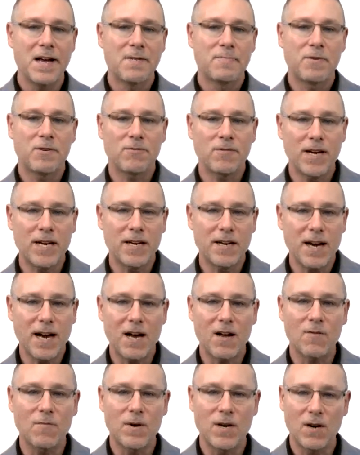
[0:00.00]
But right
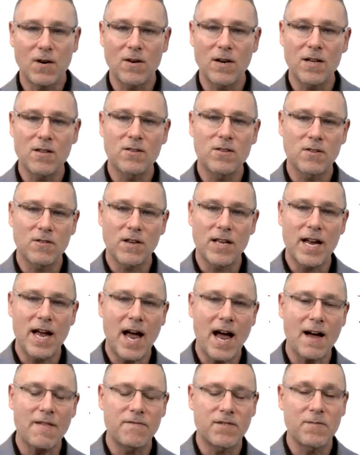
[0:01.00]
now, we don't necessarily
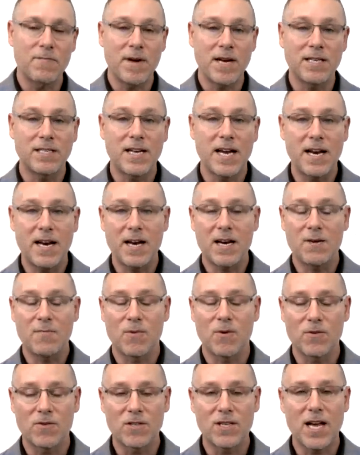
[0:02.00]
have to maintain any
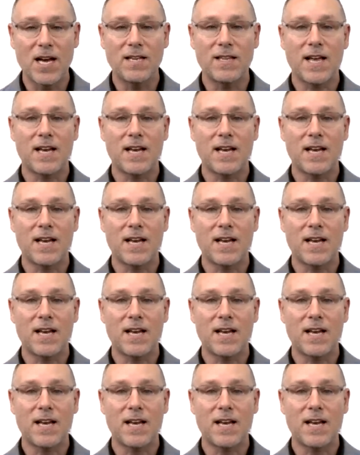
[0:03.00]
more state.